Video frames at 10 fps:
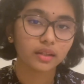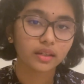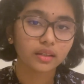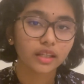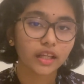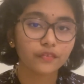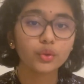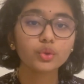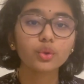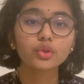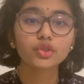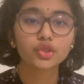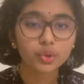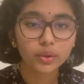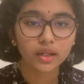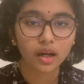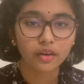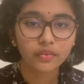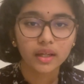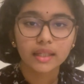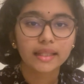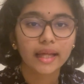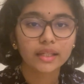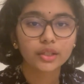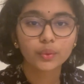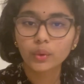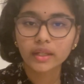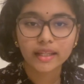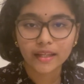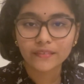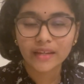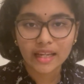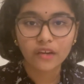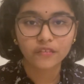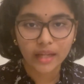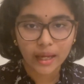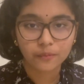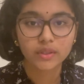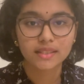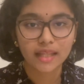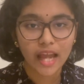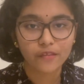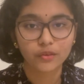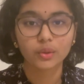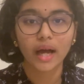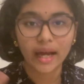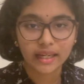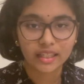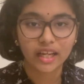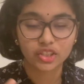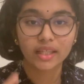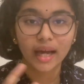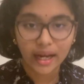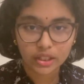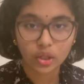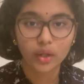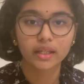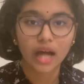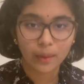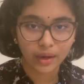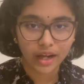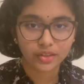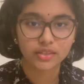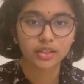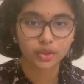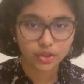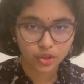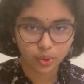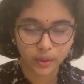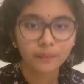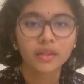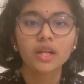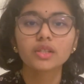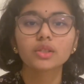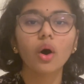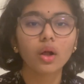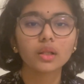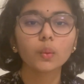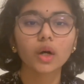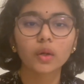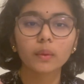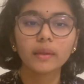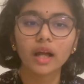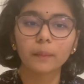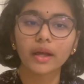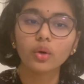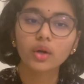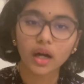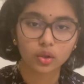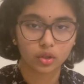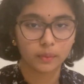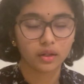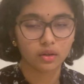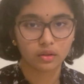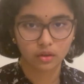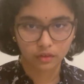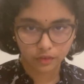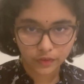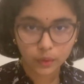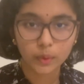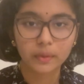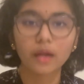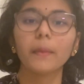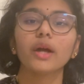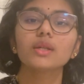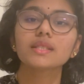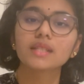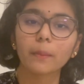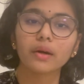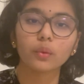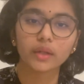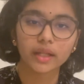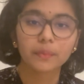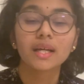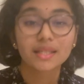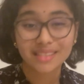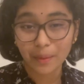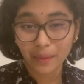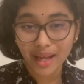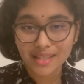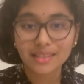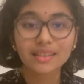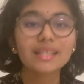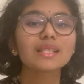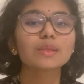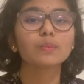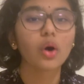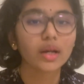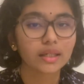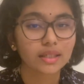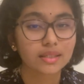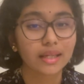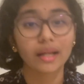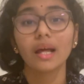it. If you don't chew enough, then you won't give enough time for the saliva to actually act on the carbohydrates that you're chewing. So all the work will be done by your gut, all of it will be done by your stomach only. Stomach as in the small intestine.